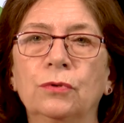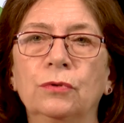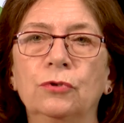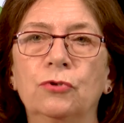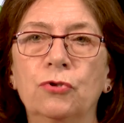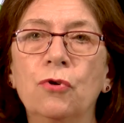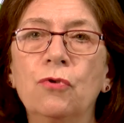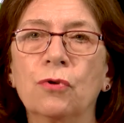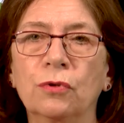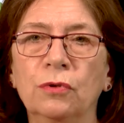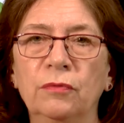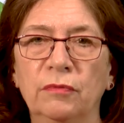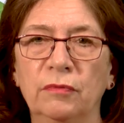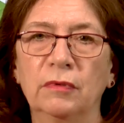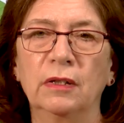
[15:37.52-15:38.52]
draw
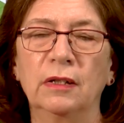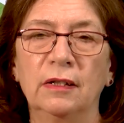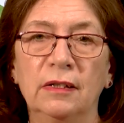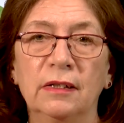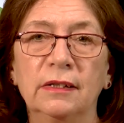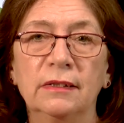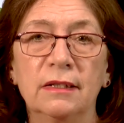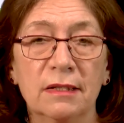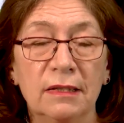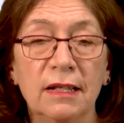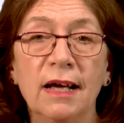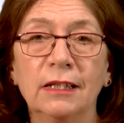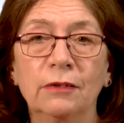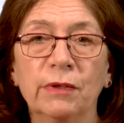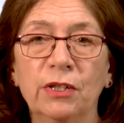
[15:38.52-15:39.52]
the
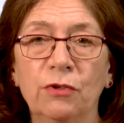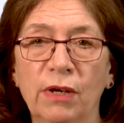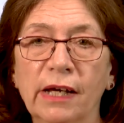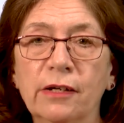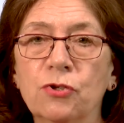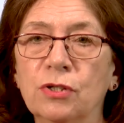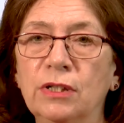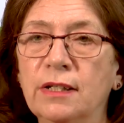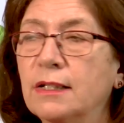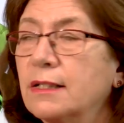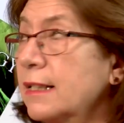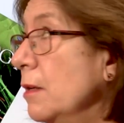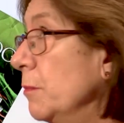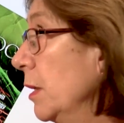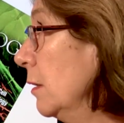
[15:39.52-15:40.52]
slide, what you actually
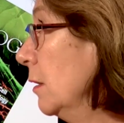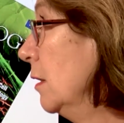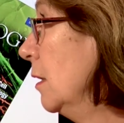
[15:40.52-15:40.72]
examine.